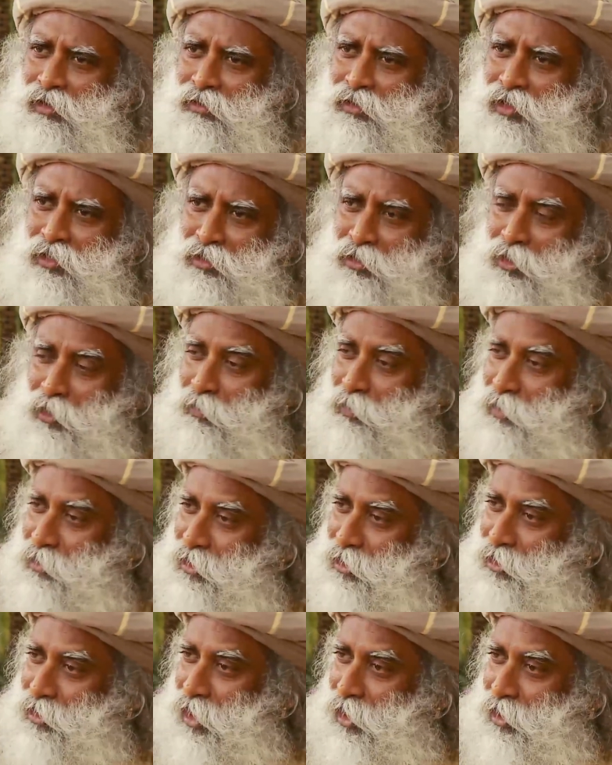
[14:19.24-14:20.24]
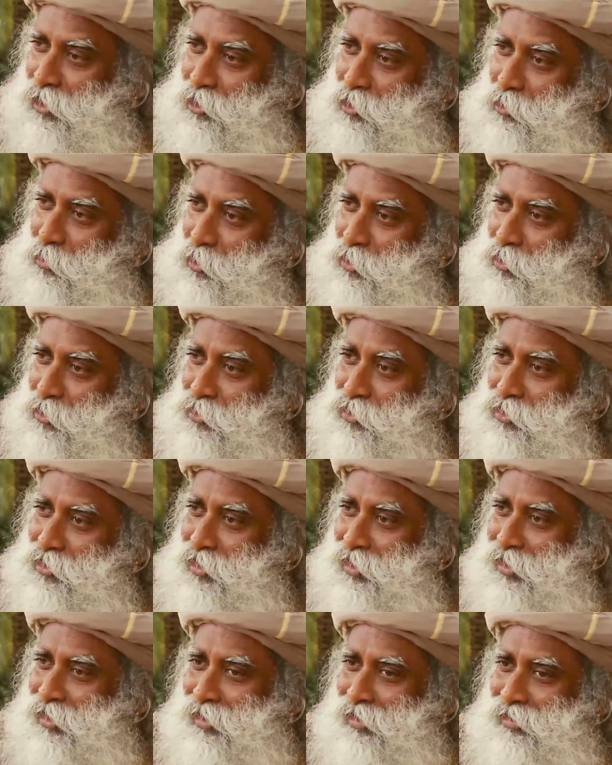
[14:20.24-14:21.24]
That's always a challenge because
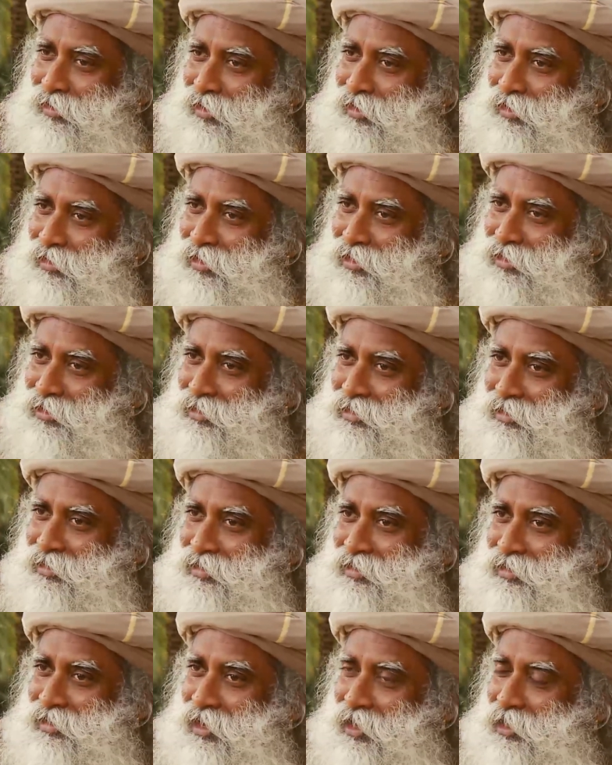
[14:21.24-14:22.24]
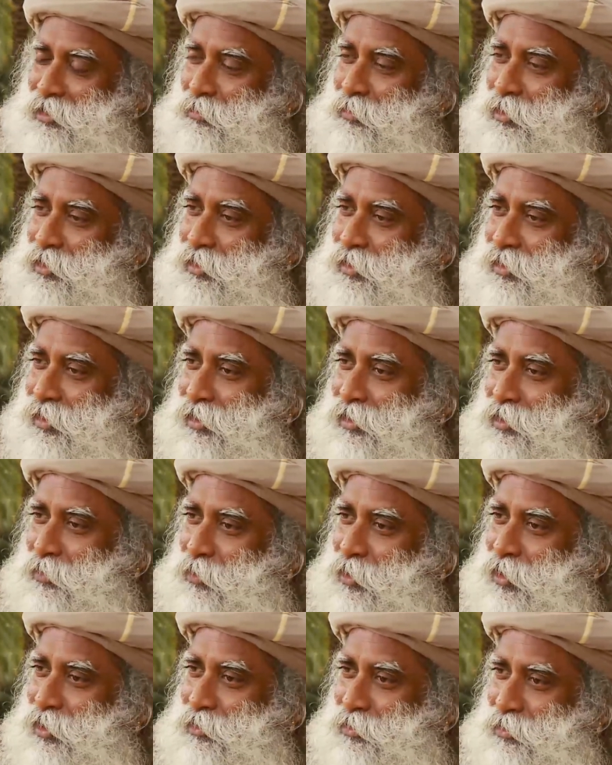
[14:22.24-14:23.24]
dedication is a scarce material in the
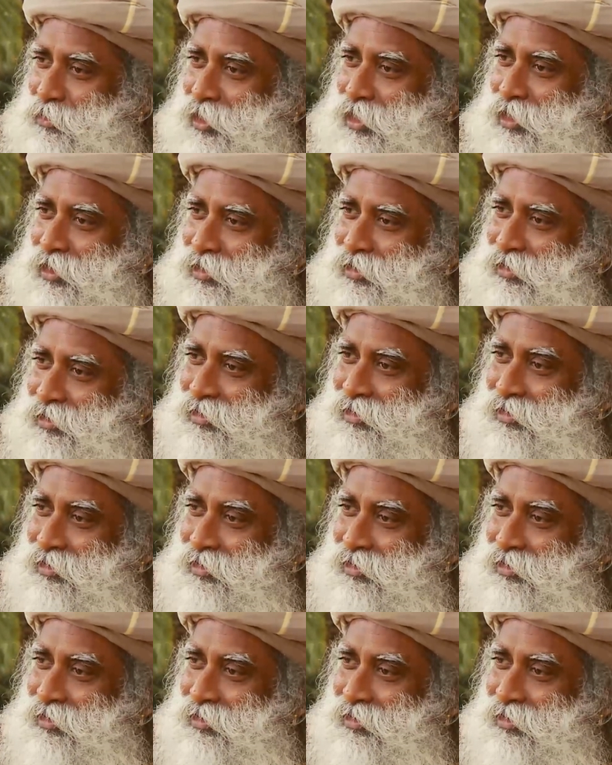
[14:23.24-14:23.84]
world today.